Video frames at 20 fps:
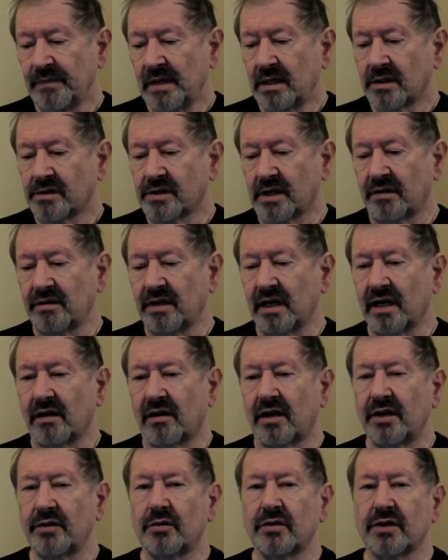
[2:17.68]
So yeah,
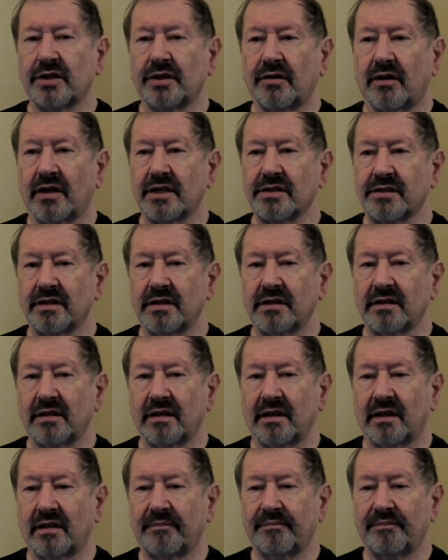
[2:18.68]
I organized it, and
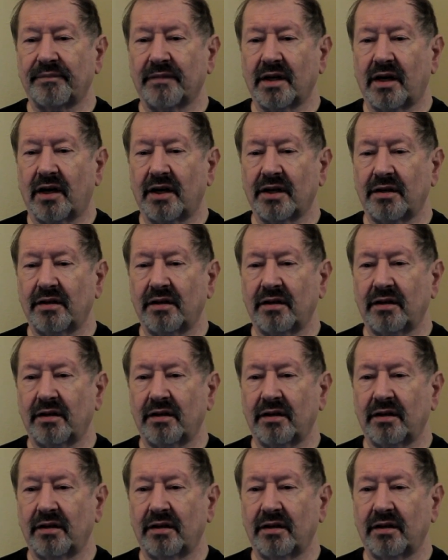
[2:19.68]
I